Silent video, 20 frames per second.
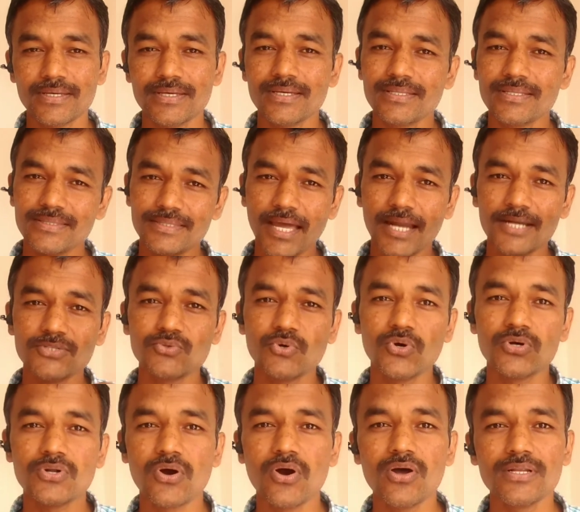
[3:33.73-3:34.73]
That's
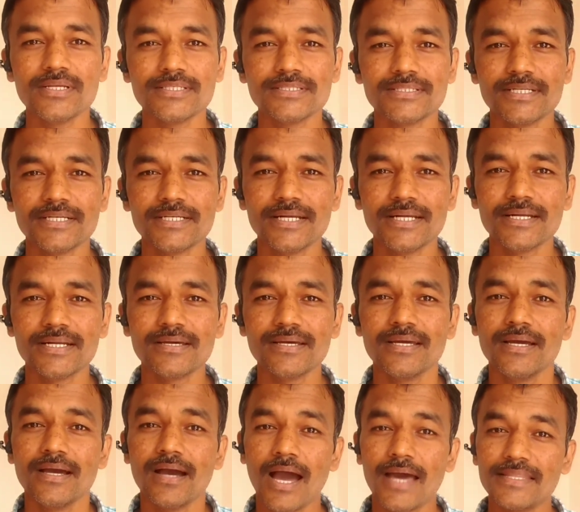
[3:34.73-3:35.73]
what all is needed.
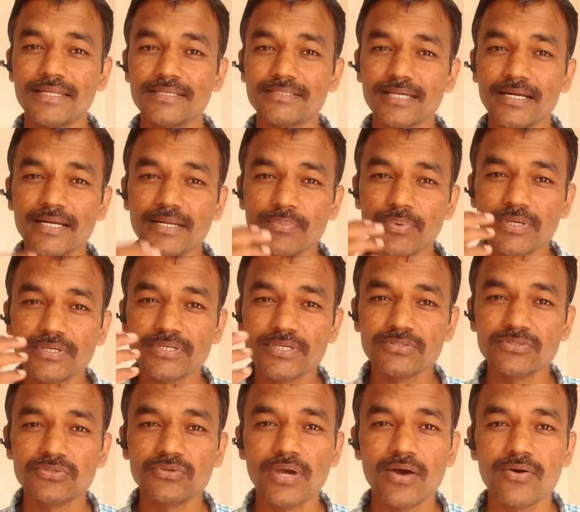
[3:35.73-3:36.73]
Other
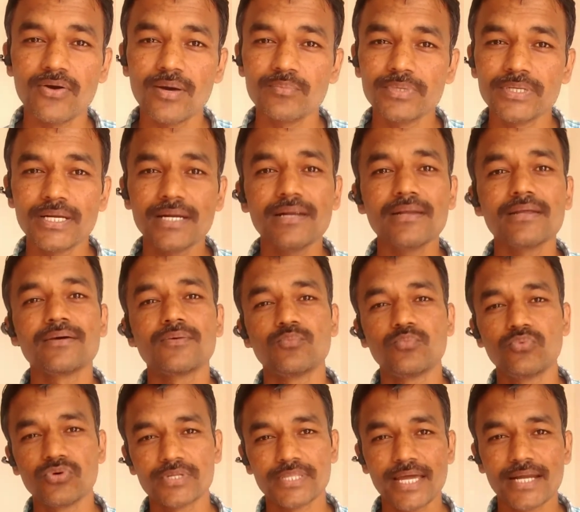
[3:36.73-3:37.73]
certifications you have completed,
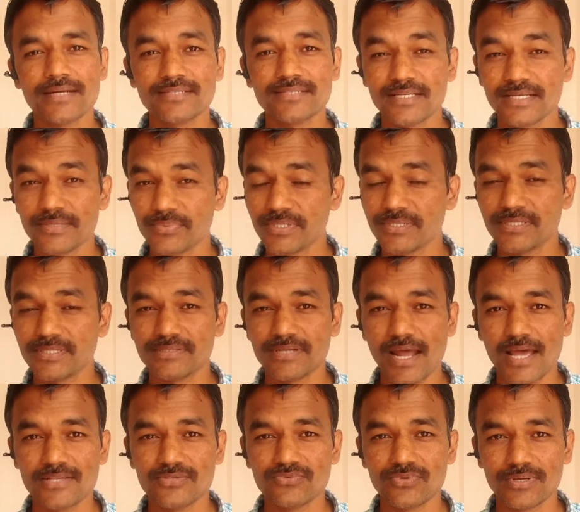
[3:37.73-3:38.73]
put that certification
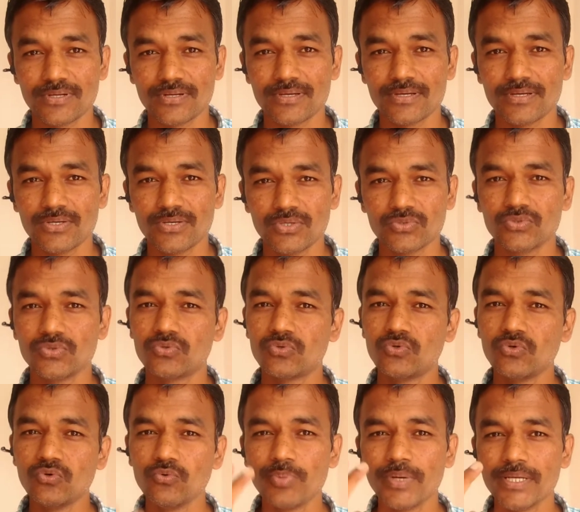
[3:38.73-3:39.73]
as well. So
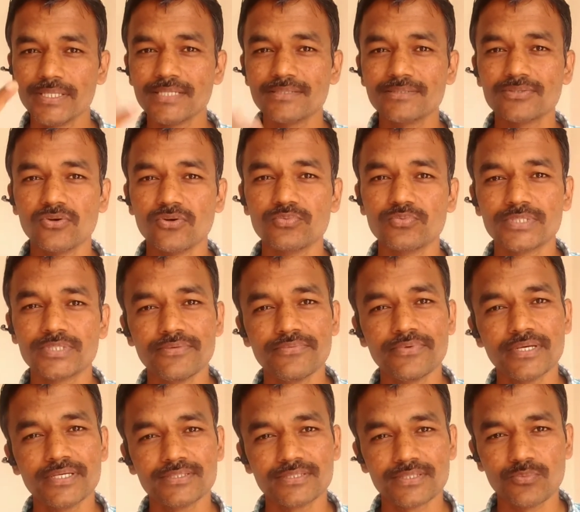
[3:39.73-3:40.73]
2 pages of
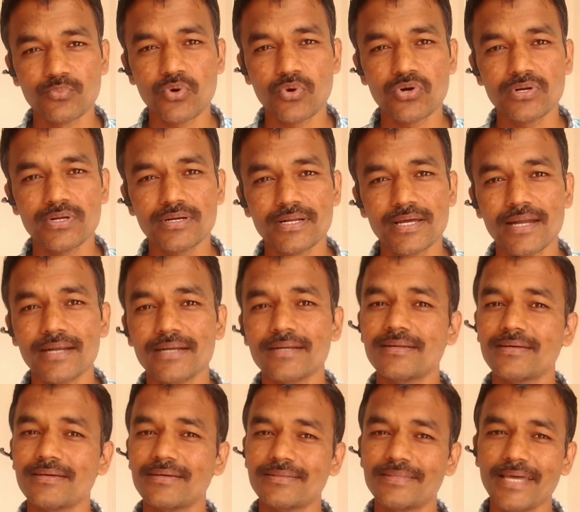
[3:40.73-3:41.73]
CV is important
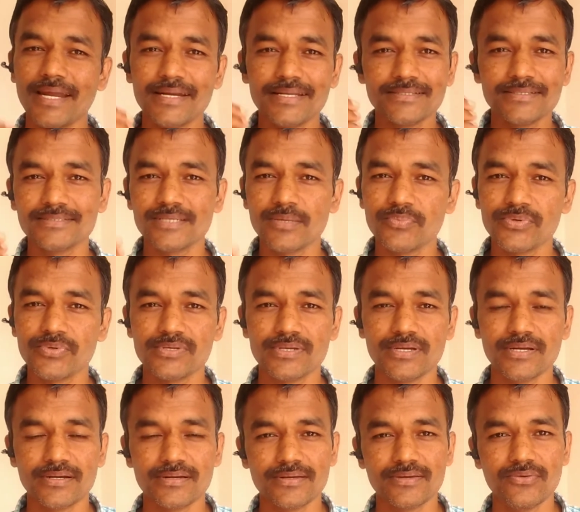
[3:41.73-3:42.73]
and that is
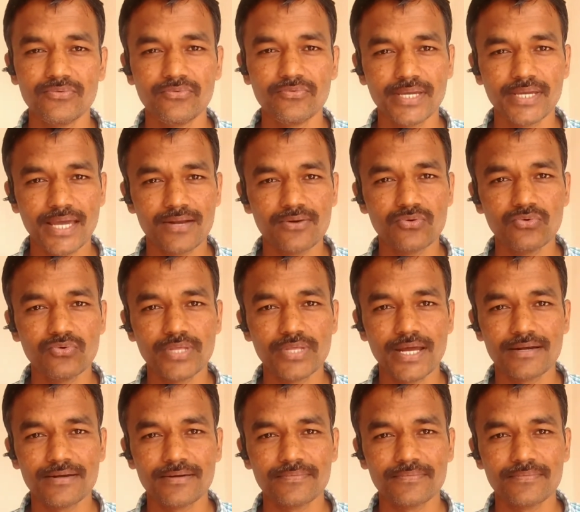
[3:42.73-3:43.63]
sufficient. We can do that.